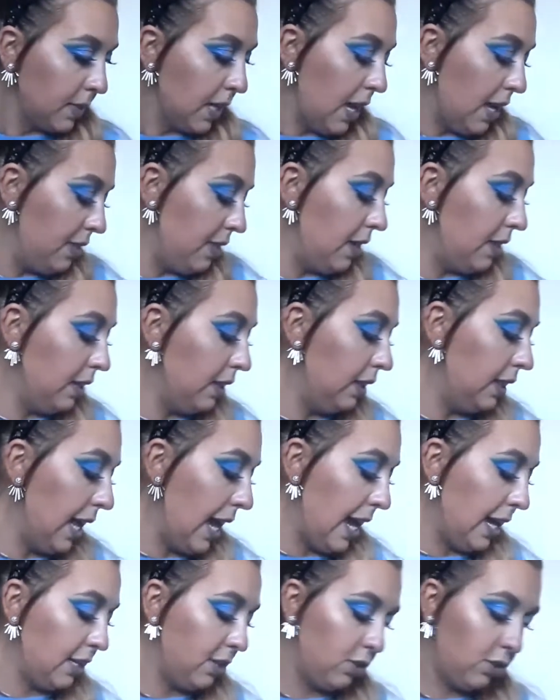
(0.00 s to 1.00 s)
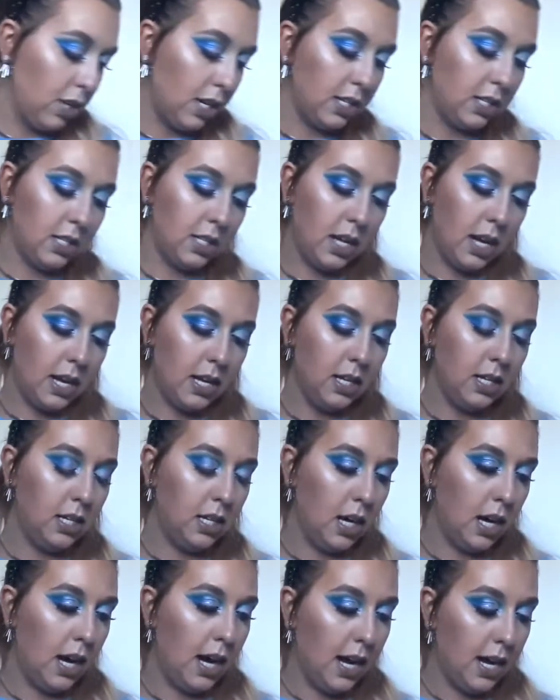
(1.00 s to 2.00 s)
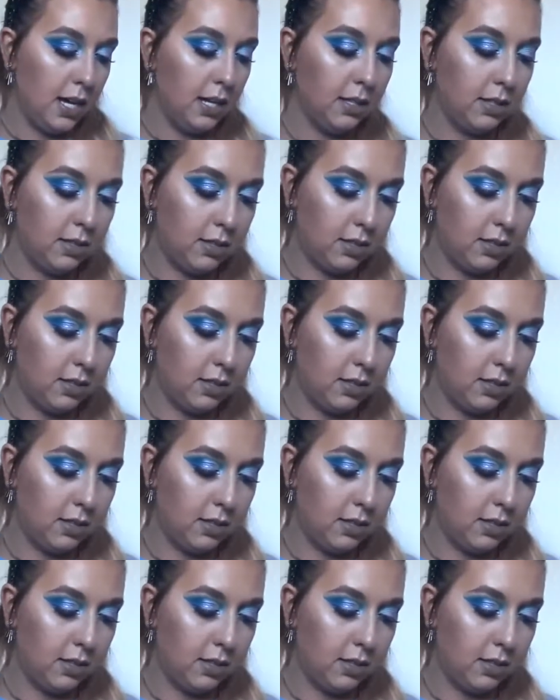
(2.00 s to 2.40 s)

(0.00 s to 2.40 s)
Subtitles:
And then the last dress that I got,